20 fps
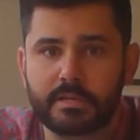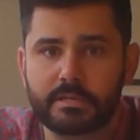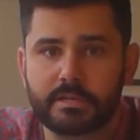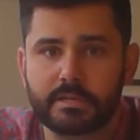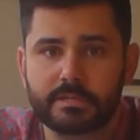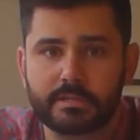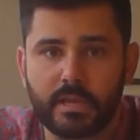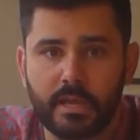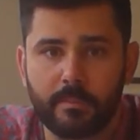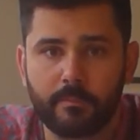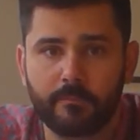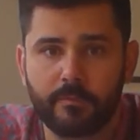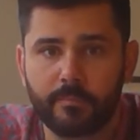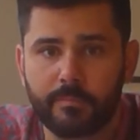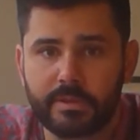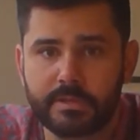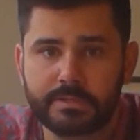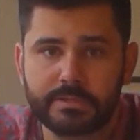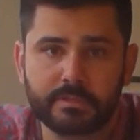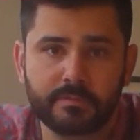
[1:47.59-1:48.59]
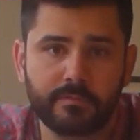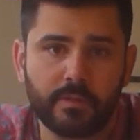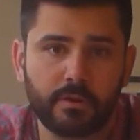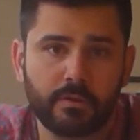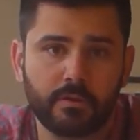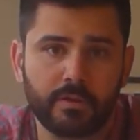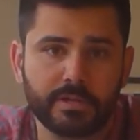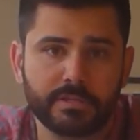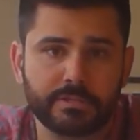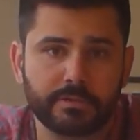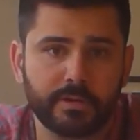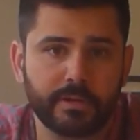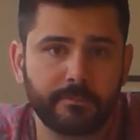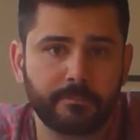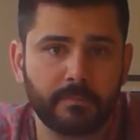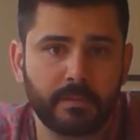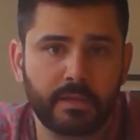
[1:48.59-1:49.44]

to skim for pieces of local history.